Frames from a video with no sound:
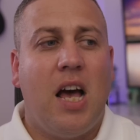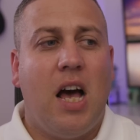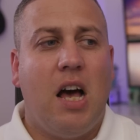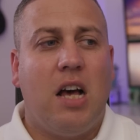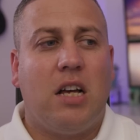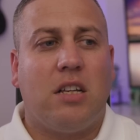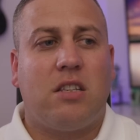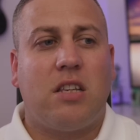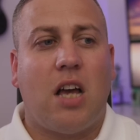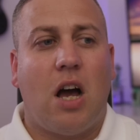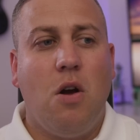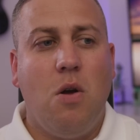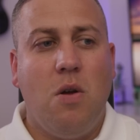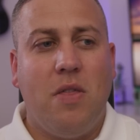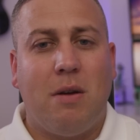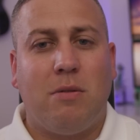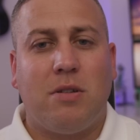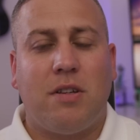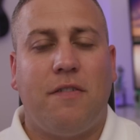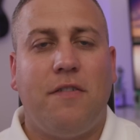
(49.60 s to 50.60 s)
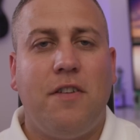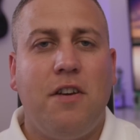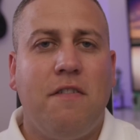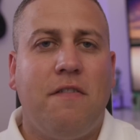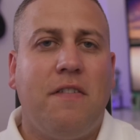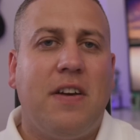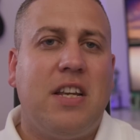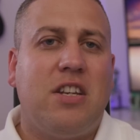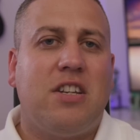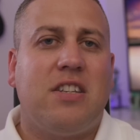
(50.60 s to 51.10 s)
Uh, so there was a few
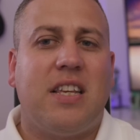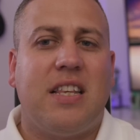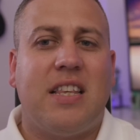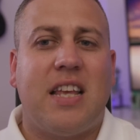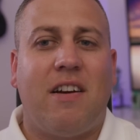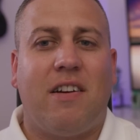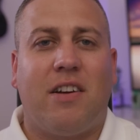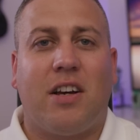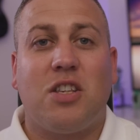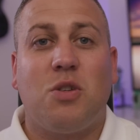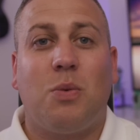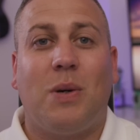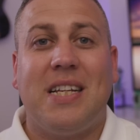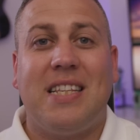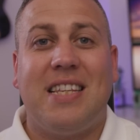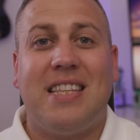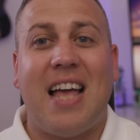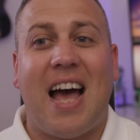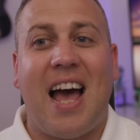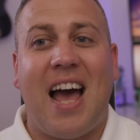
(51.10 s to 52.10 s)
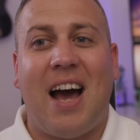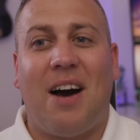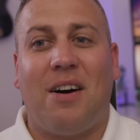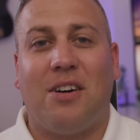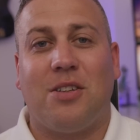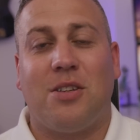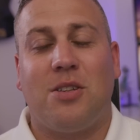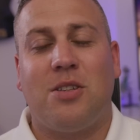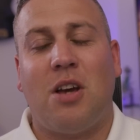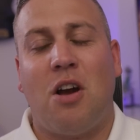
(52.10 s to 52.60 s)
features in there and I tweeted that
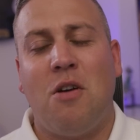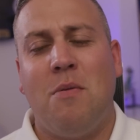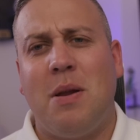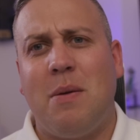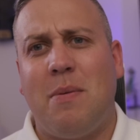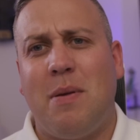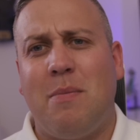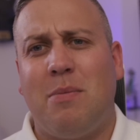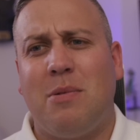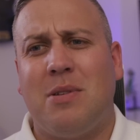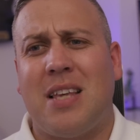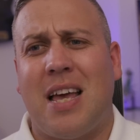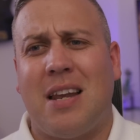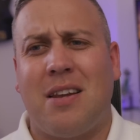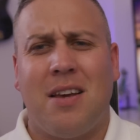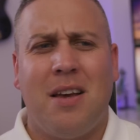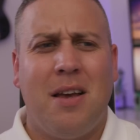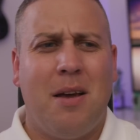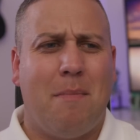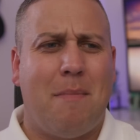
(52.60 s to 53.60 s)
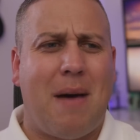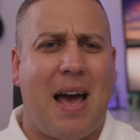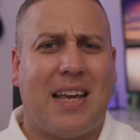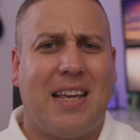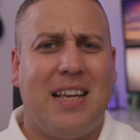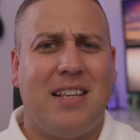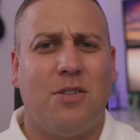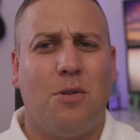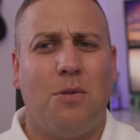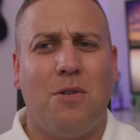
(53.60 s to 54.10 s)
out, and so many people said
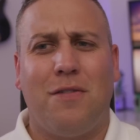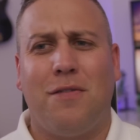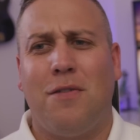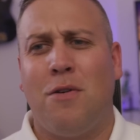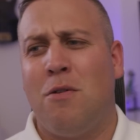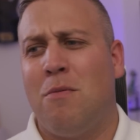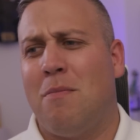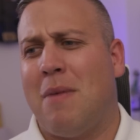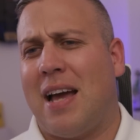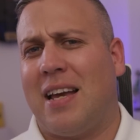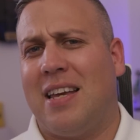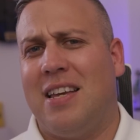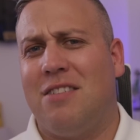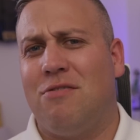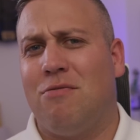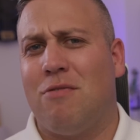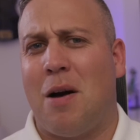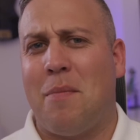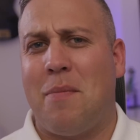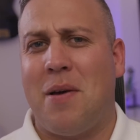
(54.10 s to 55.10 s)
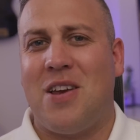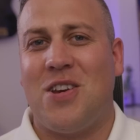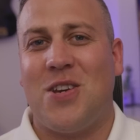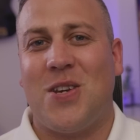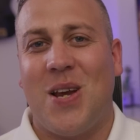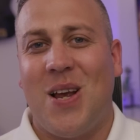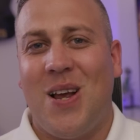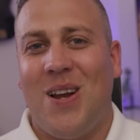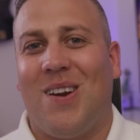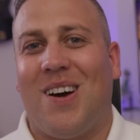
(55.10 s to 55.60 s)
Mac is awful, Mac is
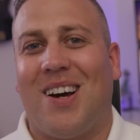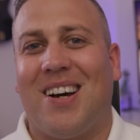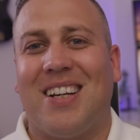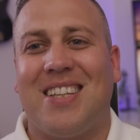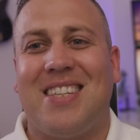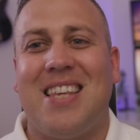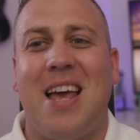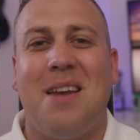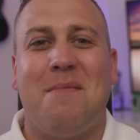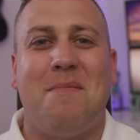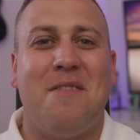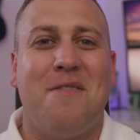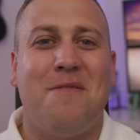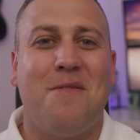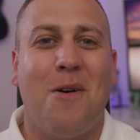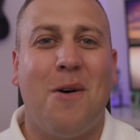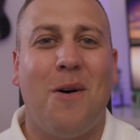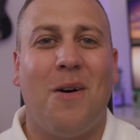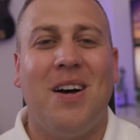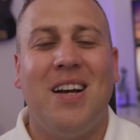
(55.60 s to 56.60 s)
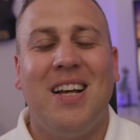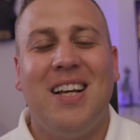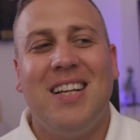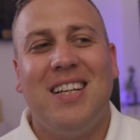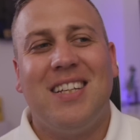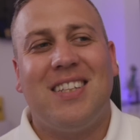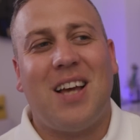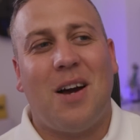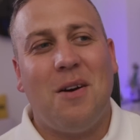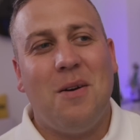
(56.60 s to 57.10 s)
rubbish, like I said before.
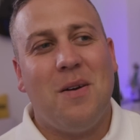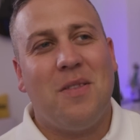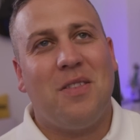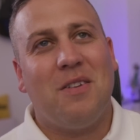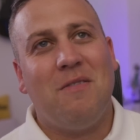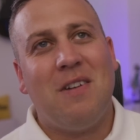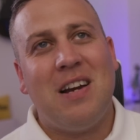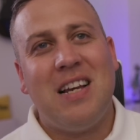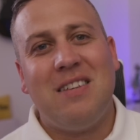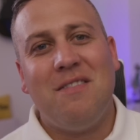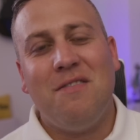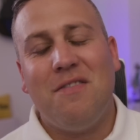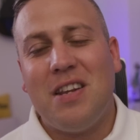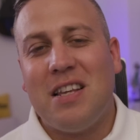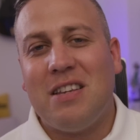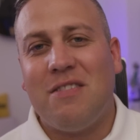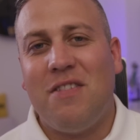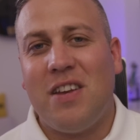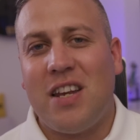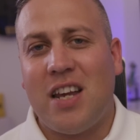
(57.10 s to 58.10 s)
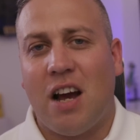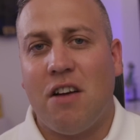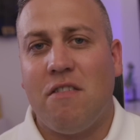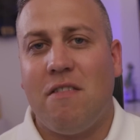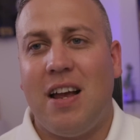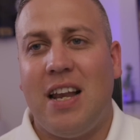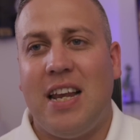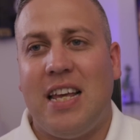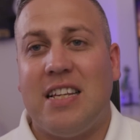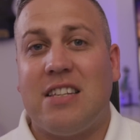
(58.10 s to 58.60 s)
So the reason for this video
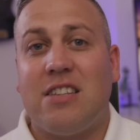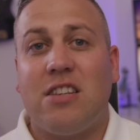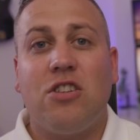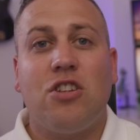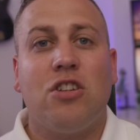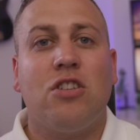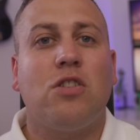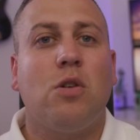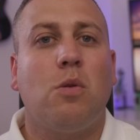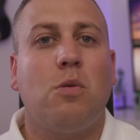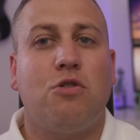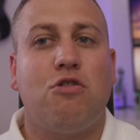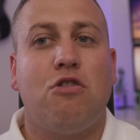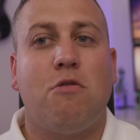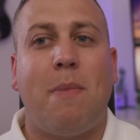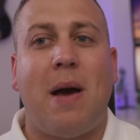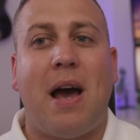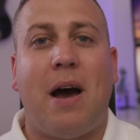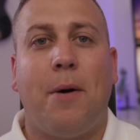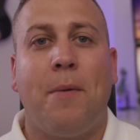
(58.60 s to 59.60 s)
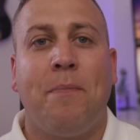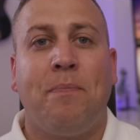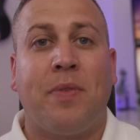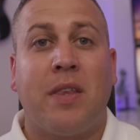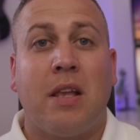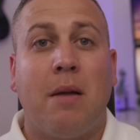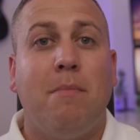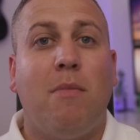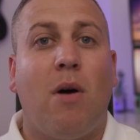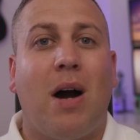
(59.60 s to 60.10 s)
really is to just talk to you about
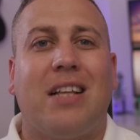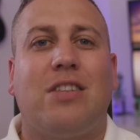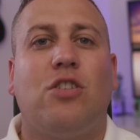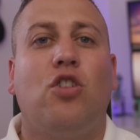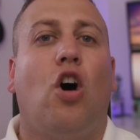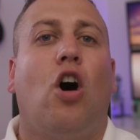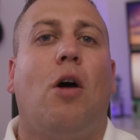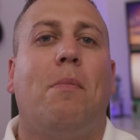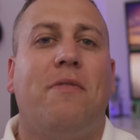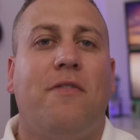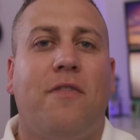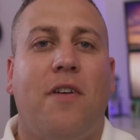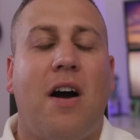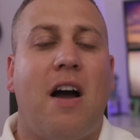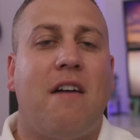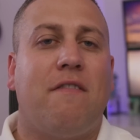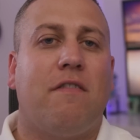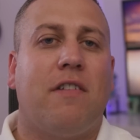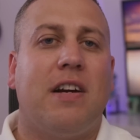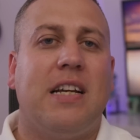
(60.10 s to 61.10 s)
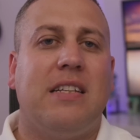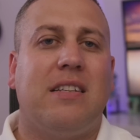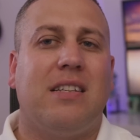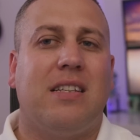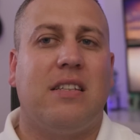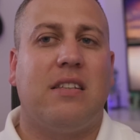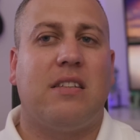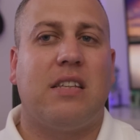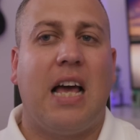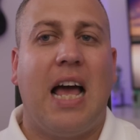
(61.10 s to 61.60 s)
my top five
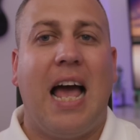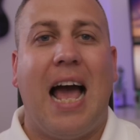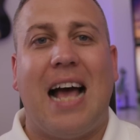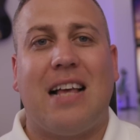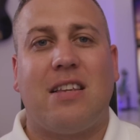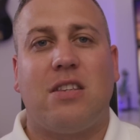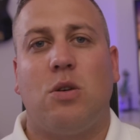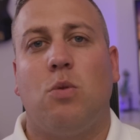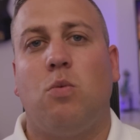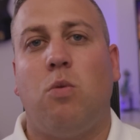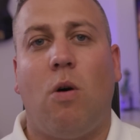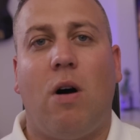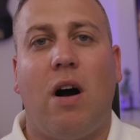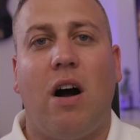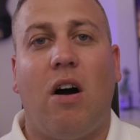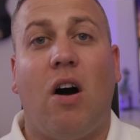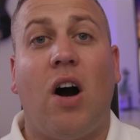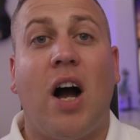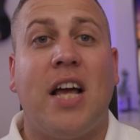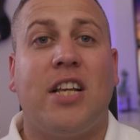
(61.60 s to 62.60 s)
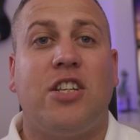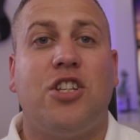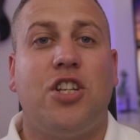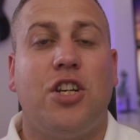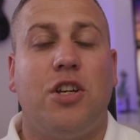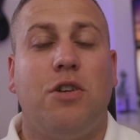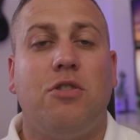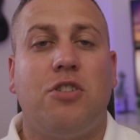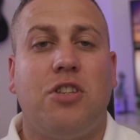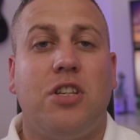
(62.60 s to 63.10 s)
reasons as to why I
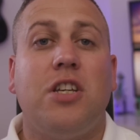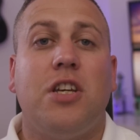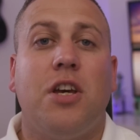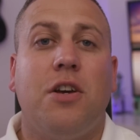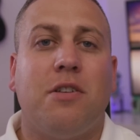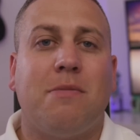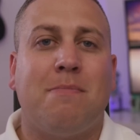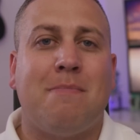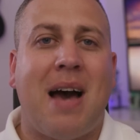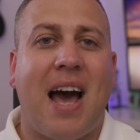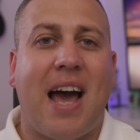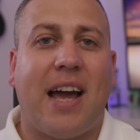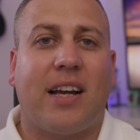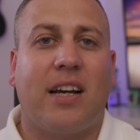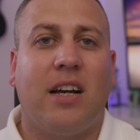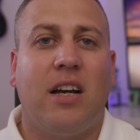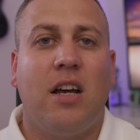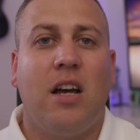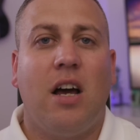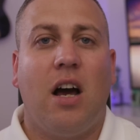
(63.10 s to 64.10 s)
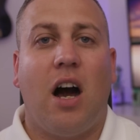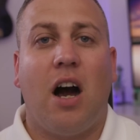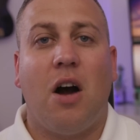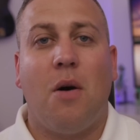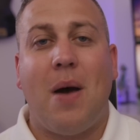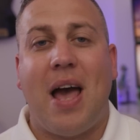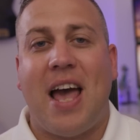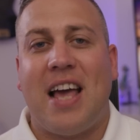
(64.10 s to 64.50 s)
choose to use Mac O